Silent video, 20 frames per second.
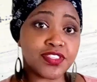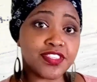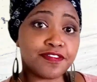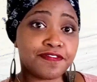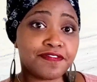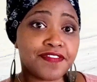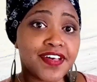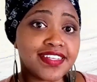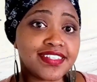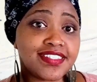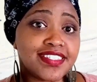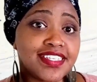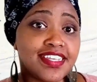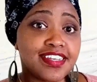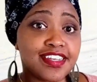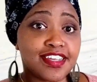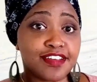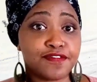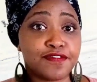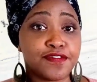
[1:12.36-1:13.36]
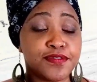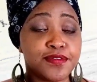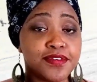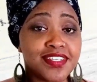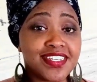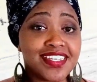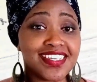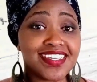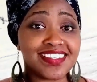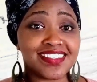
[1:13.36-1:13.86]
the fat in our
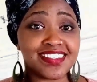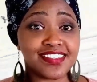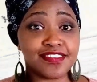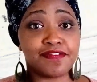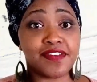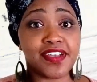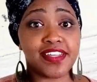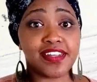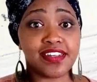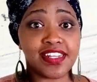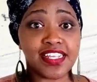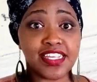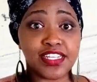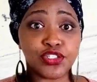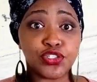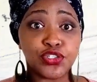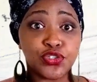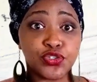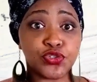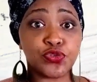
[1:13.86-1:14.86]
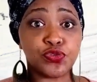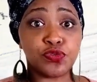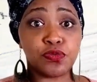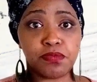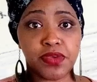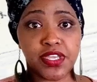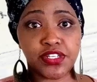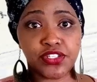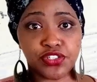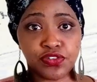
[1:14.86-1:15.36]
food is divided into 2
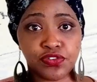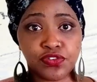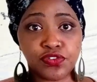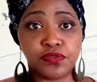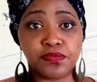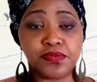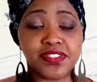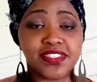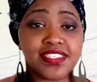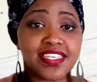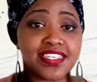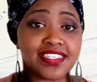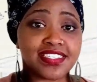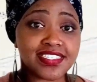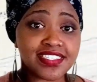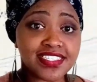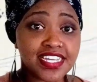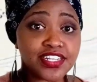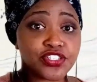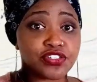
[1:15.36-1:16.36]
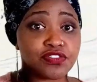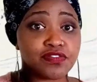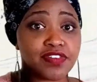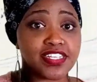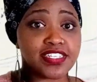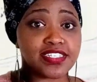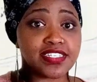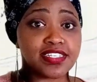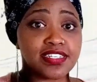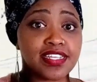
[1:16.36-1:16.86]
major groups. There's
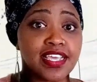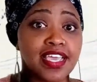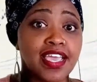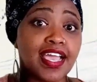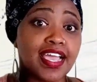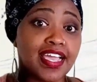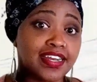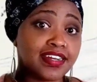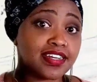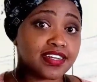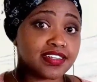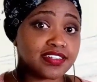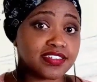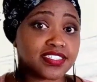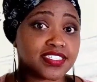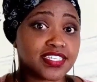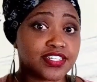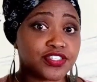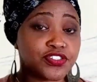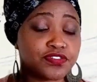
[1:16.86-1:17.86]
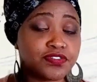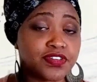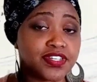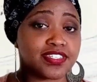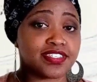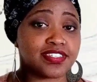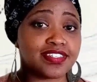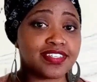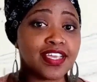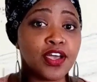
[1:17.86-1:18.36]
saturated and
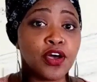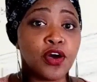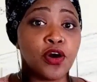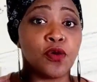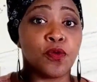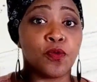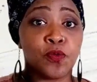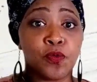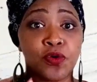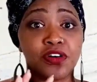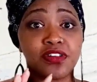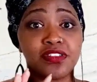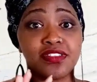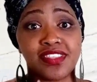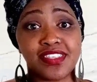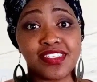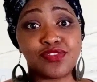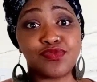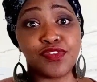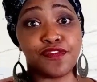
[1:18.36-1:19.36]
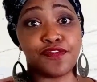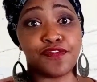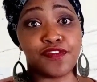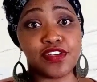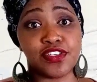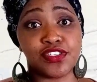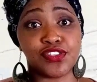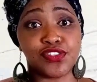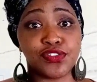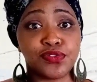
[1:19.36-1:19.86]
unsaturated. What this
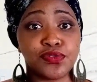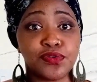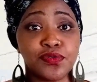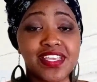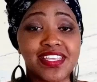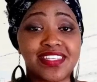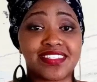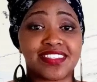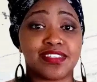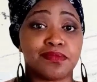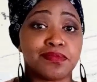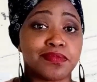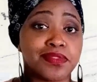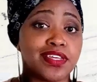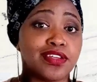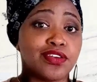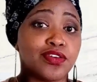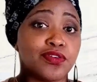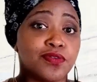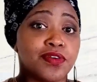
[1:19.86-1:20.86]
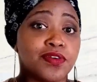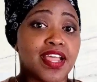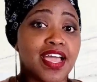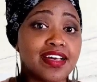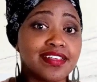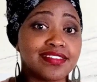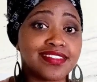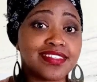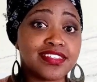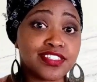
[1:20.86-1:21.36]
refers to is something known
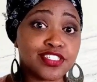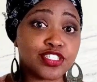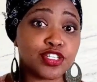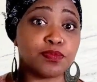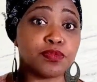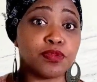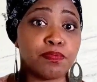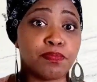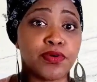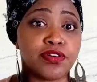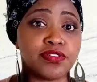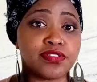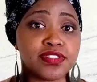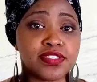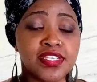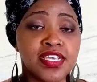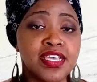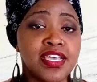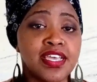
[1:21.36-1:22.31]
as double bonds.